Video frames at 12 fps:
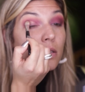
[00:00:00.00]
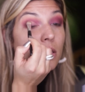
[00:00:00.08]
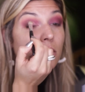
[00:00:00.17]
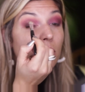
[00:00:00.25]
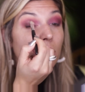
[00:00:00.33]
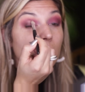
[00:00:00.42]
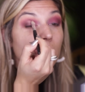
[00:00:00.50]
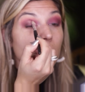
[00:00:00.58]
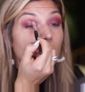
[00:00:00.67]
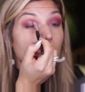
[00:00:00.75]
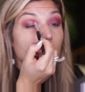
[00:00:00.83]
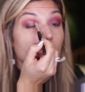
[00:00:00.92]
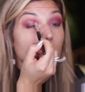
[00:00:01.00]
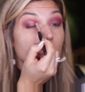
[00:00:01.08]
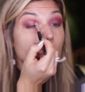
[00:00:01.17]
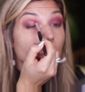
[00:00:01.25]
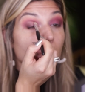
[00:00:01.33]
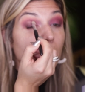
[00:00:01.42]
I don't think I'm gonna
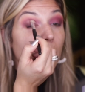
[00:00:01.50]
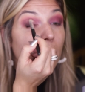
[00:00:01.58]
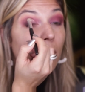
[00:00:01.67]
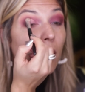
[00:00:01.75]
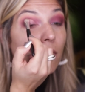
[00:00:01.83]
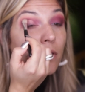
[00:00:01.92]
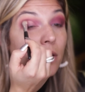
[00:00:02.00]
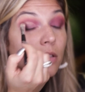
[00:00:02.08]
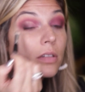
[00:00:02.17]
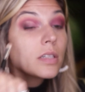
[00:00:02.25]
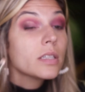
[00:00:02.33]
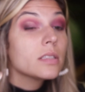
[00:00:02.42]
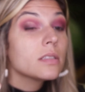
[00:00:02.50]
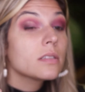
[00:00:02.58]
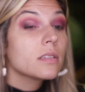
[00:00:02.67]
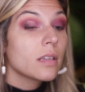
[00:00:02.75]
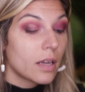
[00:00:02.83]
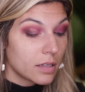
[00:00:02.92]
sharpen it off at the crease
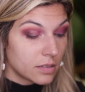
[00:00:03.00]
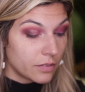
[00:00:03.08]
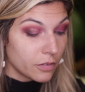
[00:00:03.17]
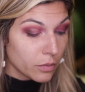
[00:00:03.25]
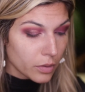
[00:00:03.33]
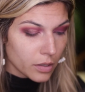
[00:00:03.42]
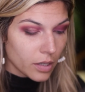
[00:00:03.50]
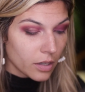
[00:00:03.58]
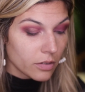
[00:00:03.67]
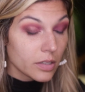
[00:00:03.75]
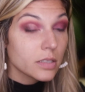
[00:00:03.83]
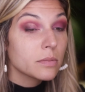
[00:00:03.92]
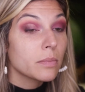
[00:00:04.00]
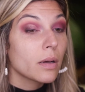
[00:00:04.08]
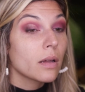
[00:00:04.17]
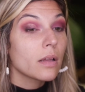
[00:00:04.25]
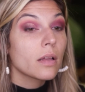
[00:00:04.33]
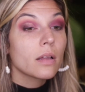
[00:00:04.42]
as if it were a cut crease, but